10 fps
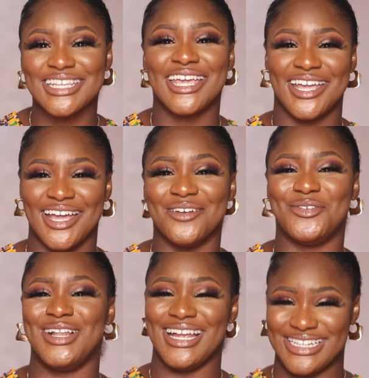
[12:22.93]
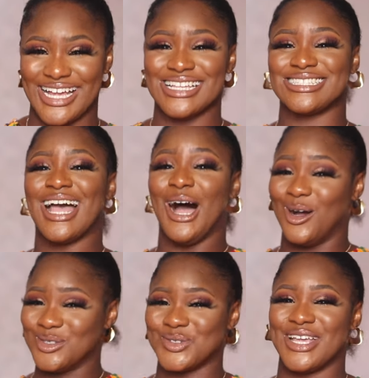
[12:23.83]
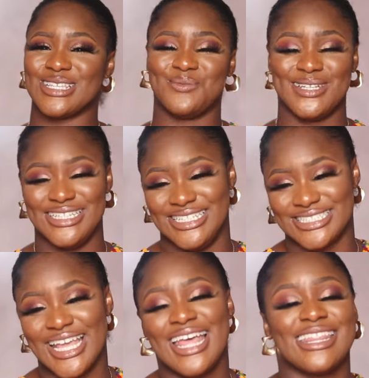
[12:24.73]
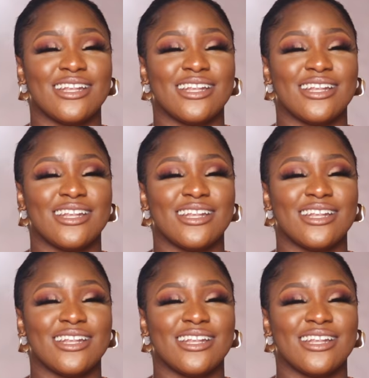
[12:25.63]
Yeah, I feel like that's how to explain it.